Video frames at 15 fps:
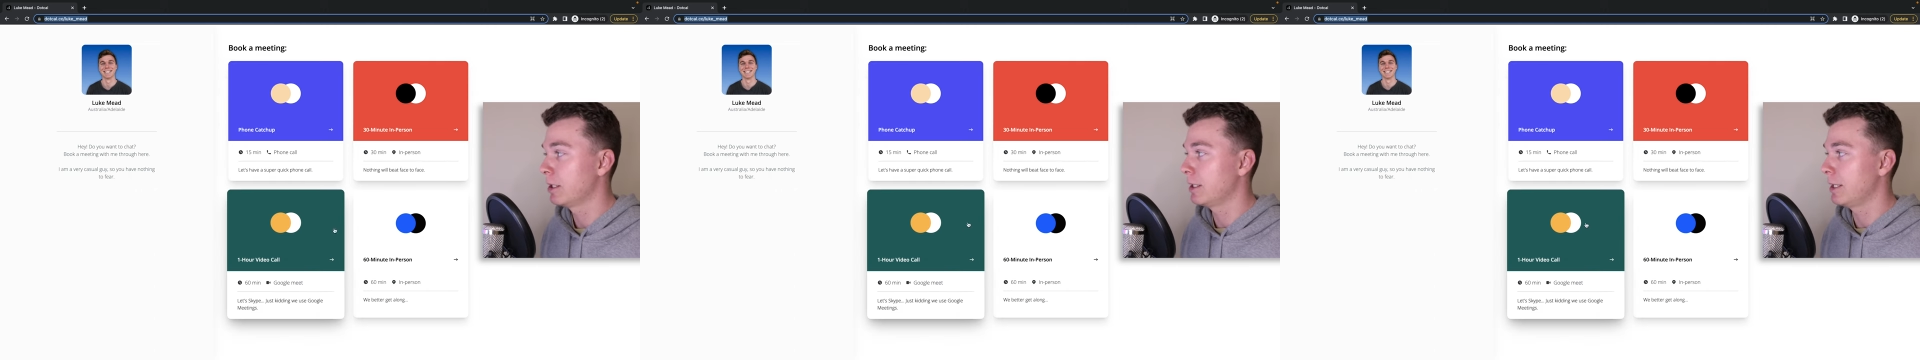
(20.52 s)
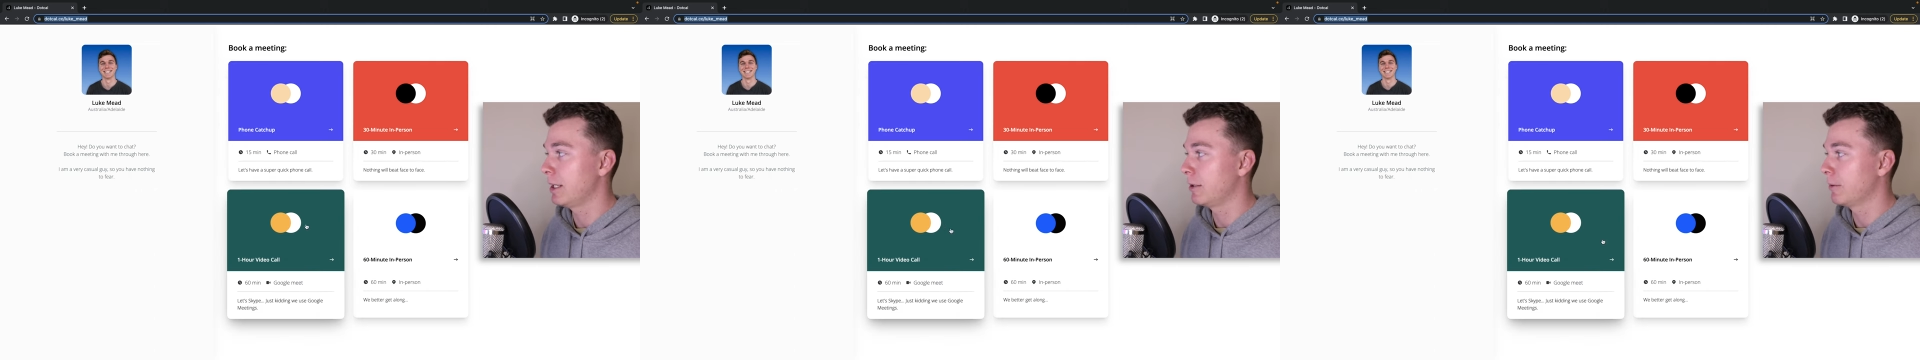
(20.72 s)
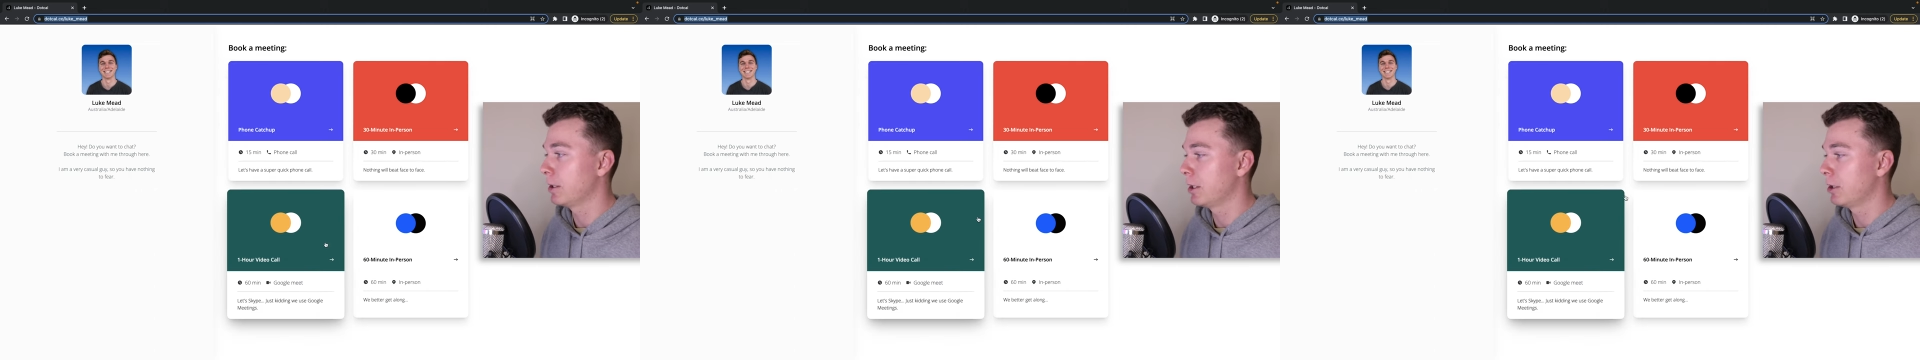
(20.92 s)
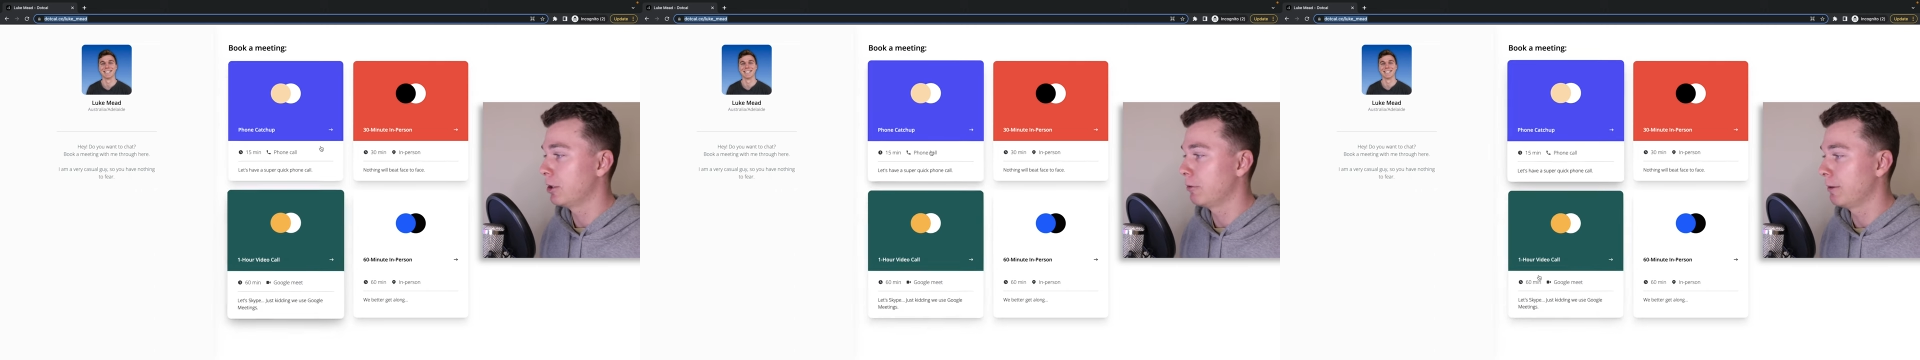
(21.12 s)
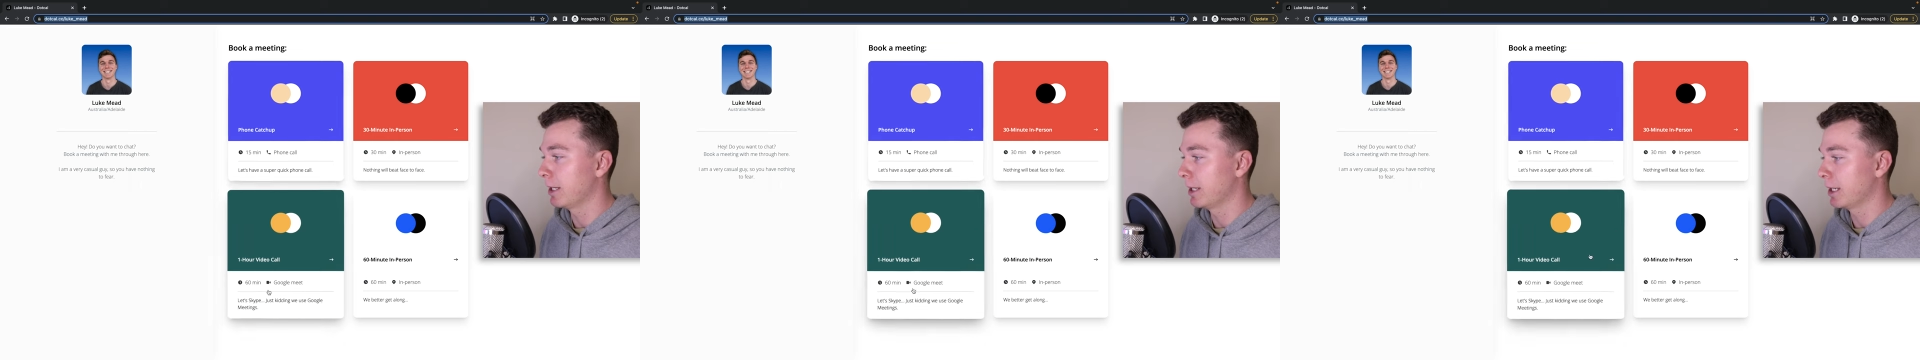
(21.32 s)
Now
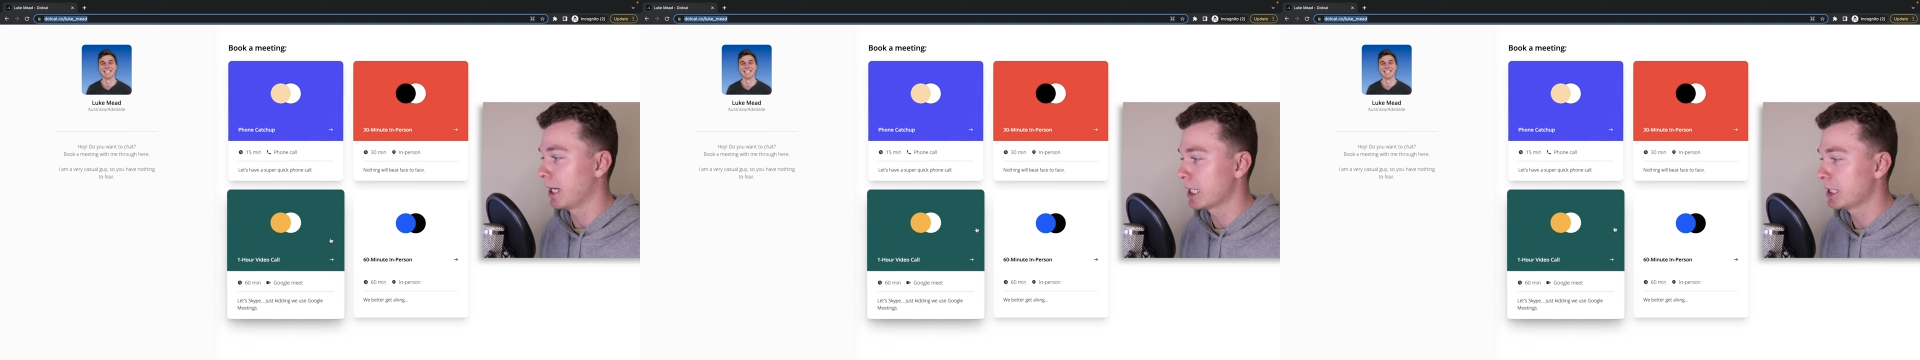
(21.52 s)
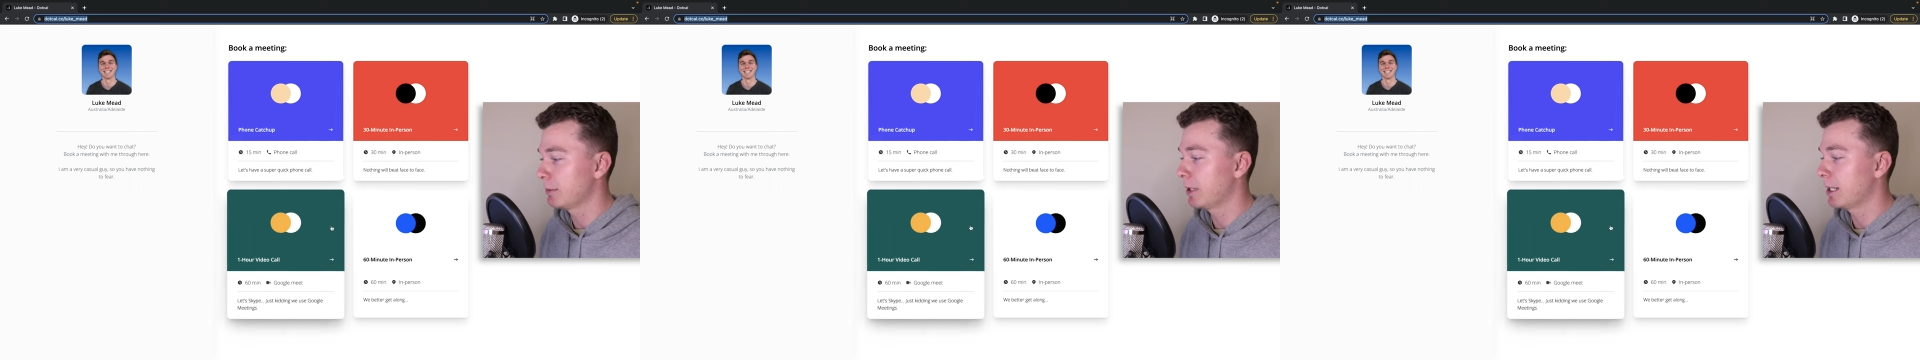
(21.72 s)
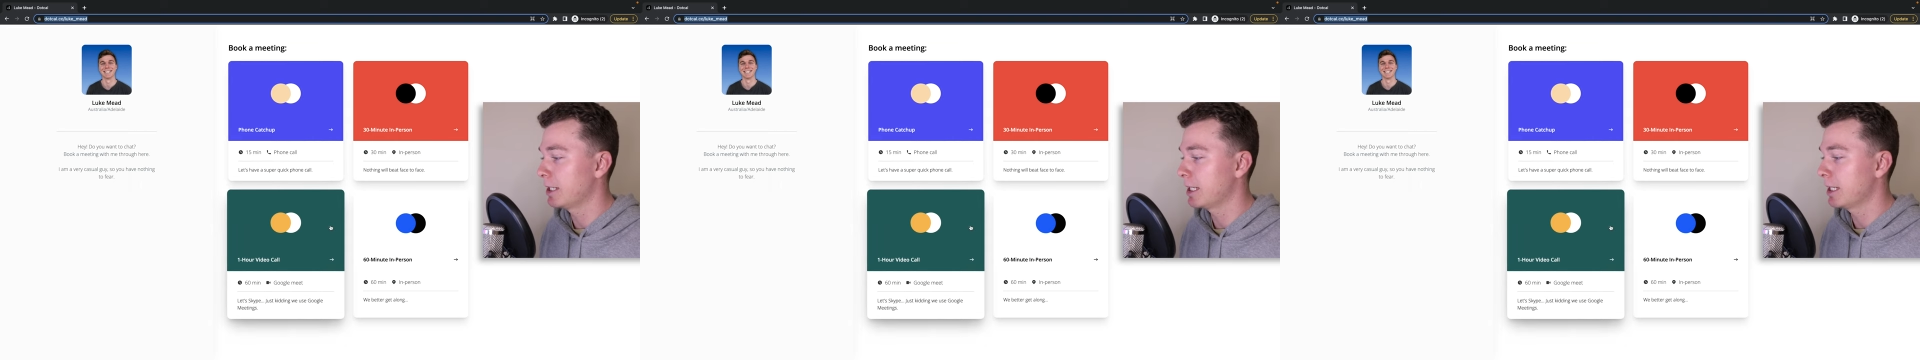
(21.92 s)
we can customize